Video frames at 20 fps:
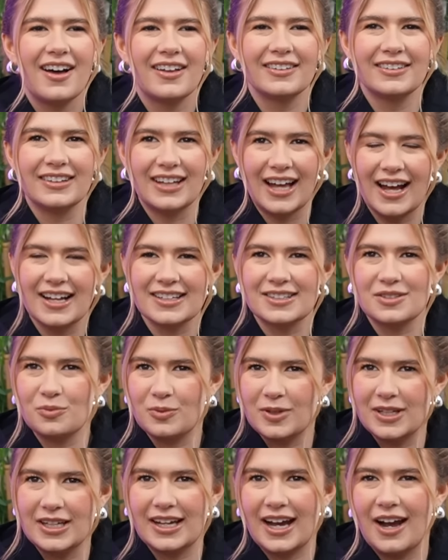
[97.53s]
Last
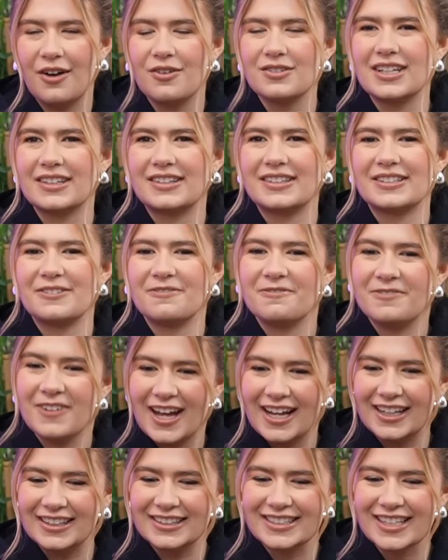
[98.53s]
week, I was at this
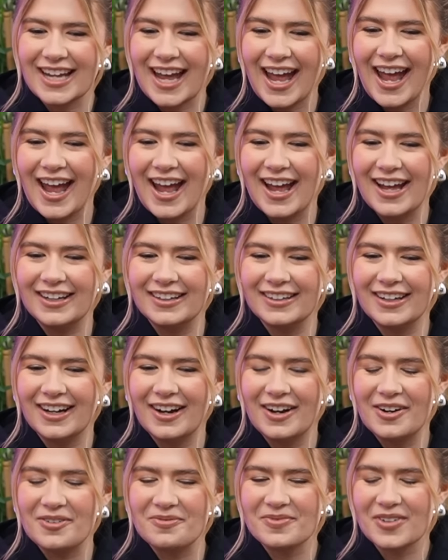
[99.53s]
event and
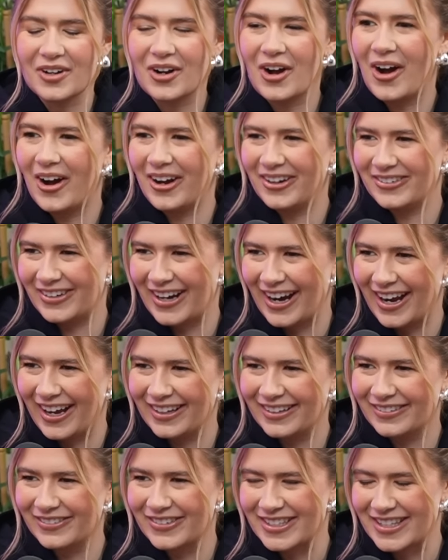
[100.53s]

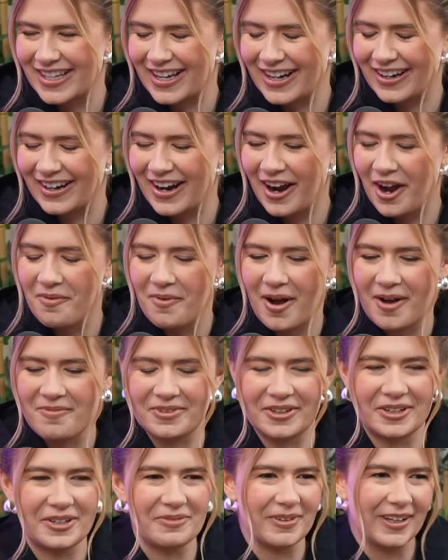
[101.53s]
Conrad was there. I'm
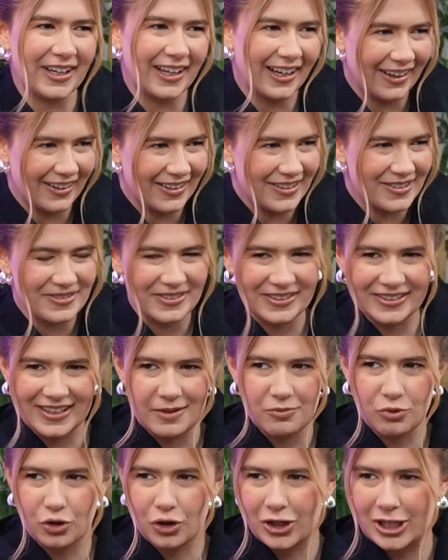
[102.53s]
literally blanking on his real
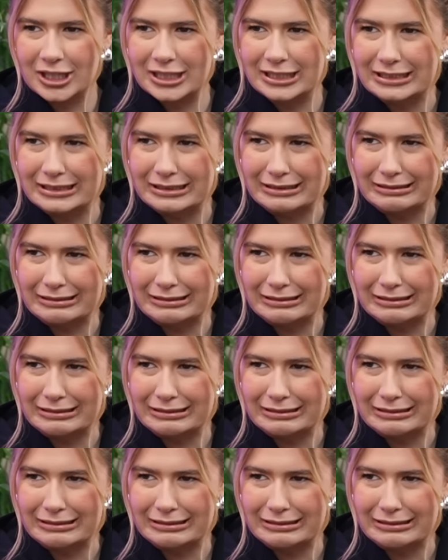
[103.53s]
name. Chris,